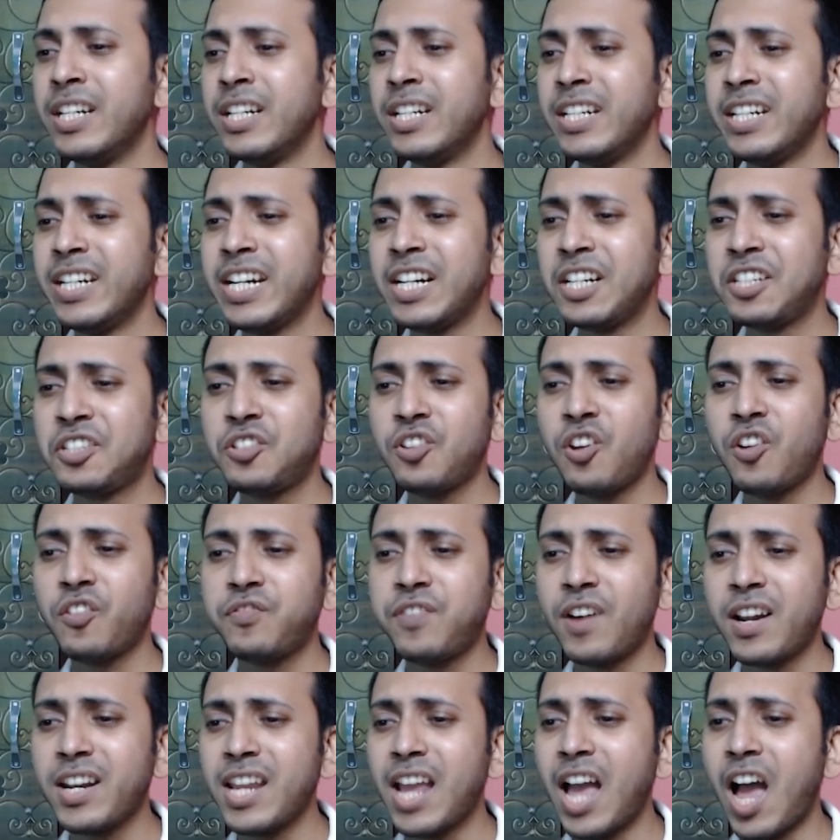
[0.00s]
It's so
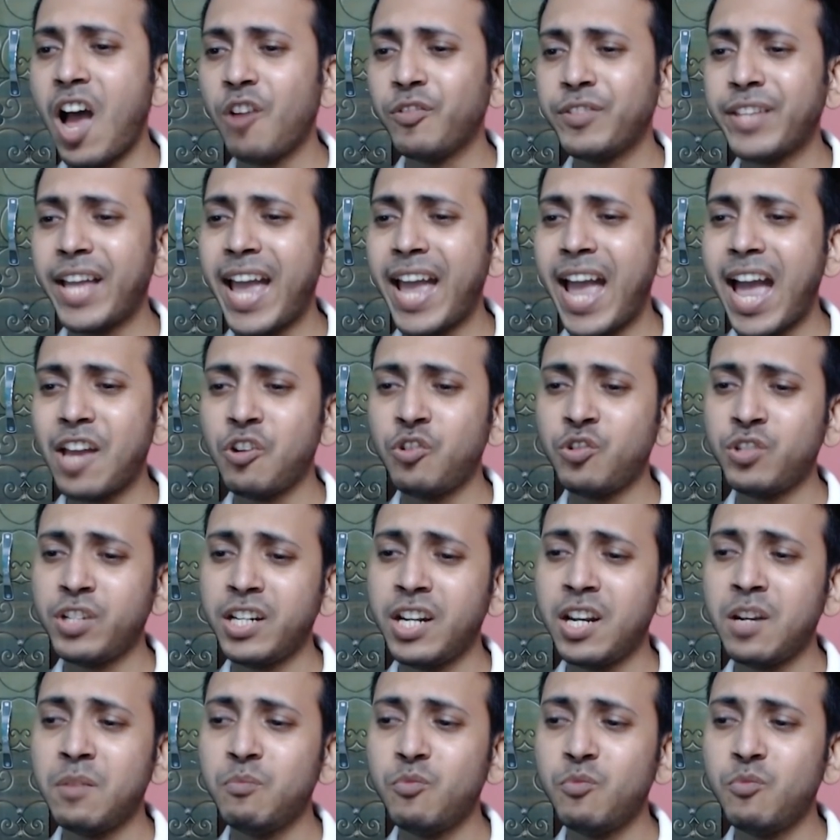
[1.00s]
funny how the arrow
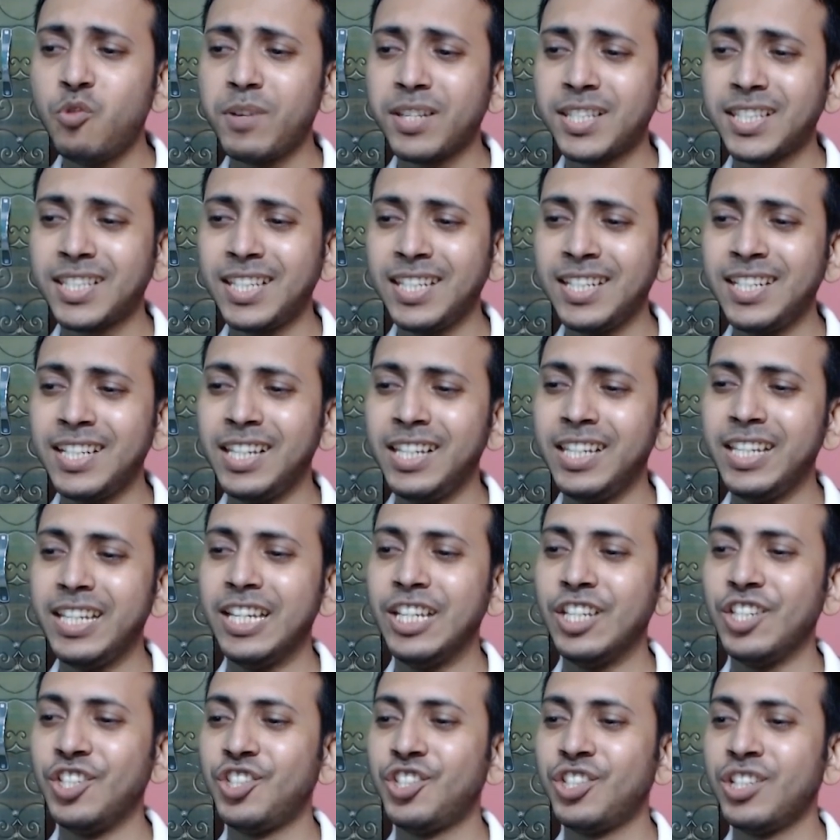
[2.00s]
didn't move a single
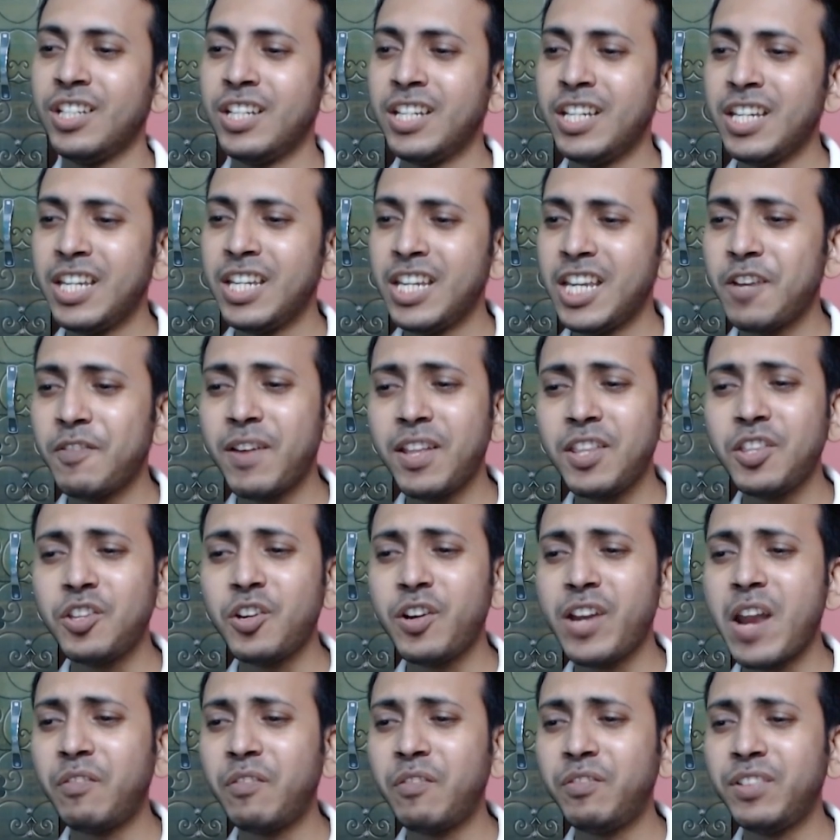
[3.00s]
inch even though
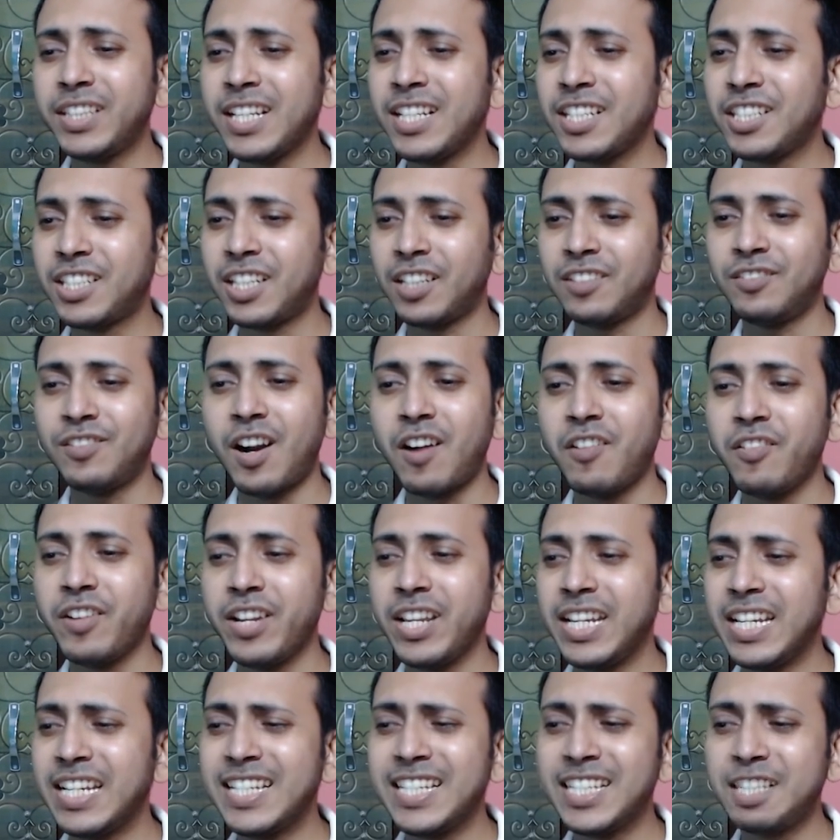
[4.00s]
everything
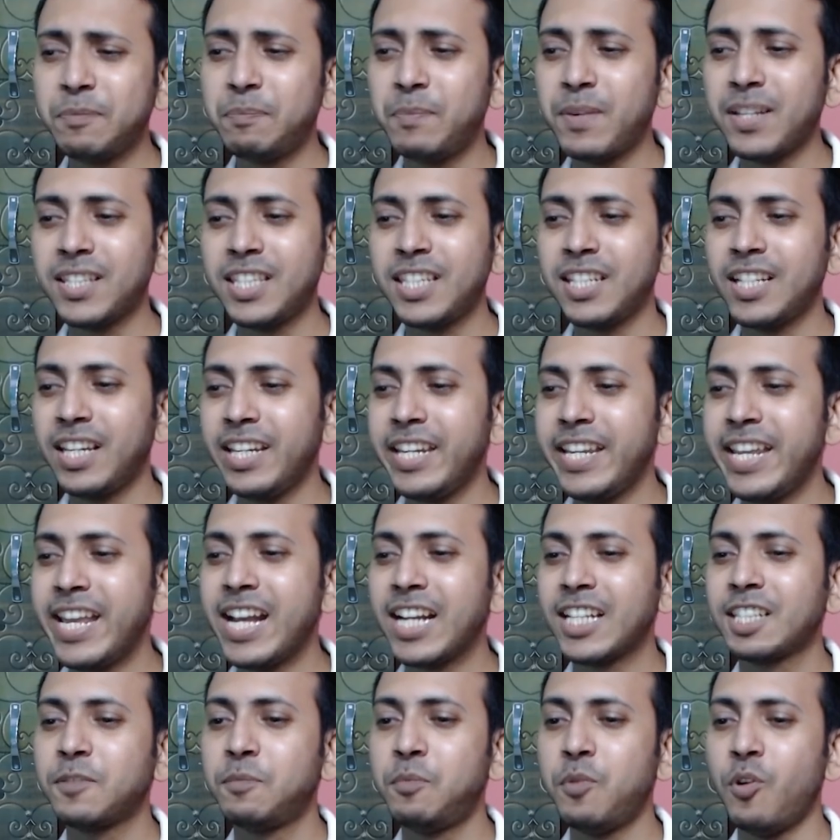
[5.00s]
surrounding is basically
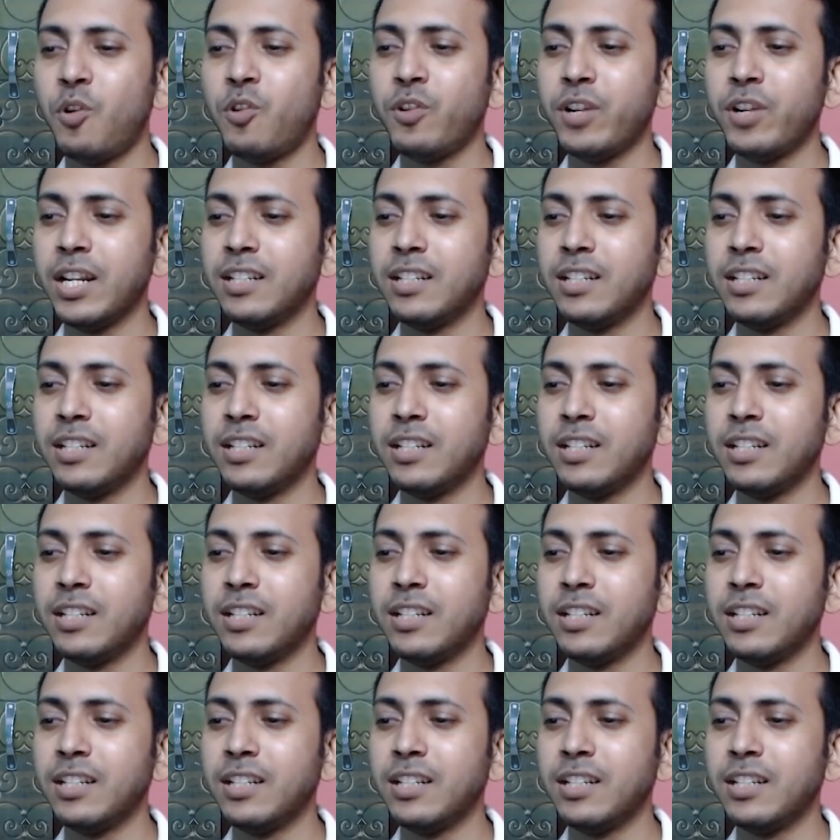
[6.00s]
exploded.